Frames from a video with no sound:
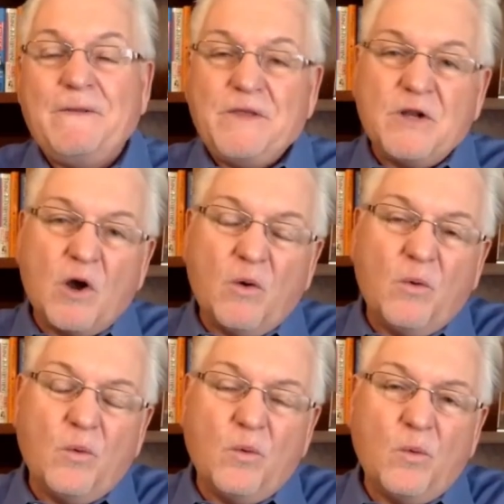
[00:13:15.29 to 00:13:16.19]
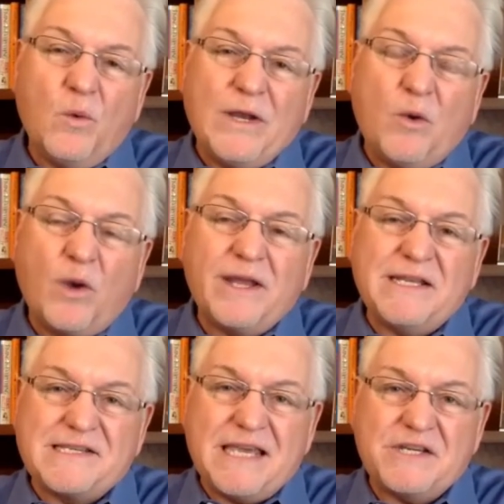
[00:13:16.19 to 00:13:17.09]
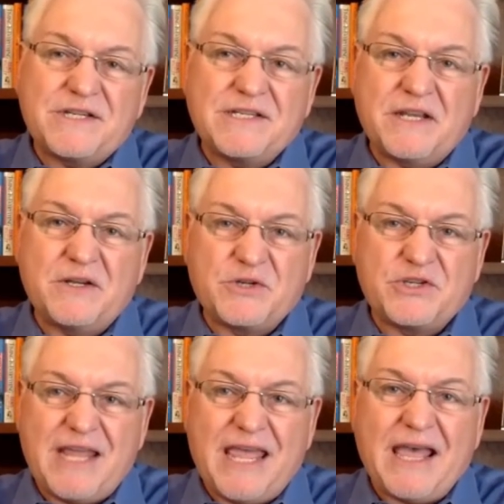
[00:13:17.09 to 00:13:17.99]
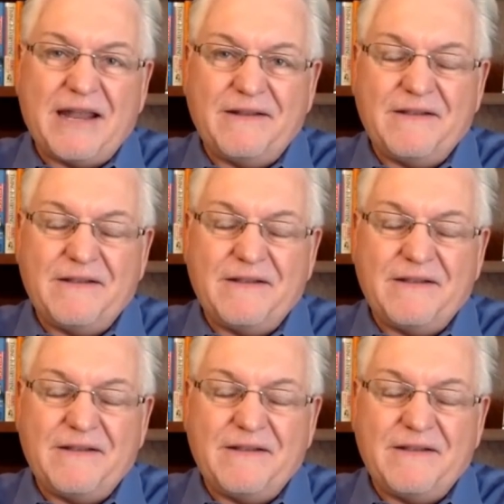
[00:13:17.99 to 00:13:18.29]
you know, when organizations understand,